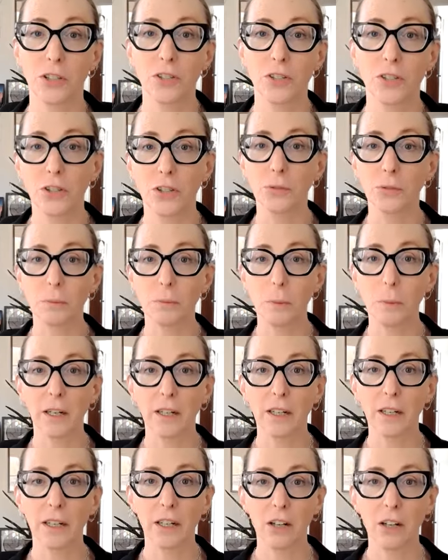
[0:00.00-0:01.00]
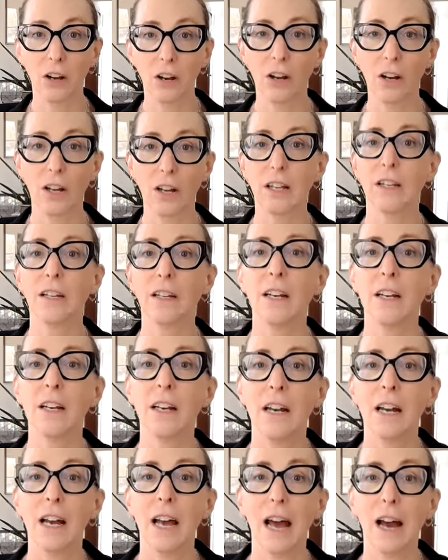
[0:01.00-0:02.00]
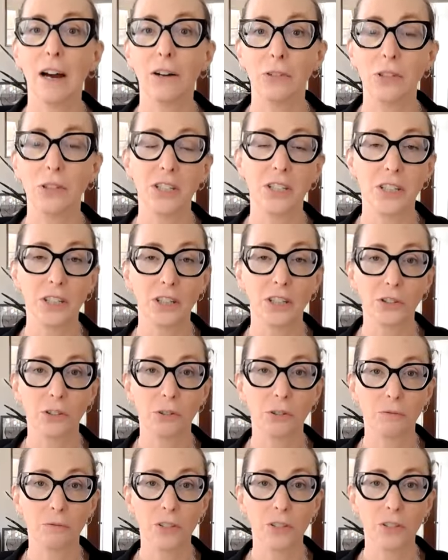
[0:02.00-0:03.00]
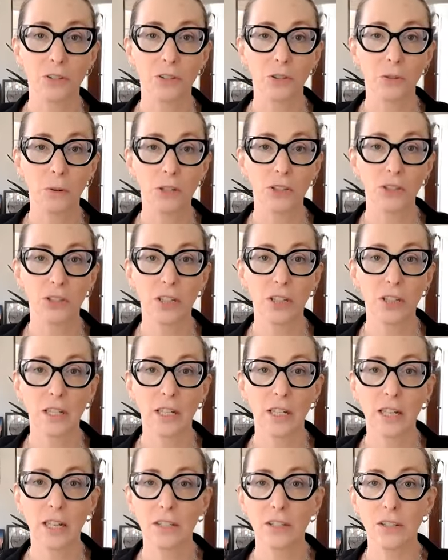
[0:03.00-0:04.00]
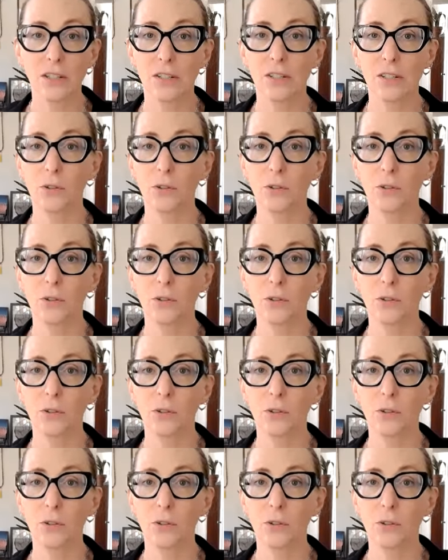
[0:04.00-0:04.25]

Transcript: So depending on how detailed your research question is,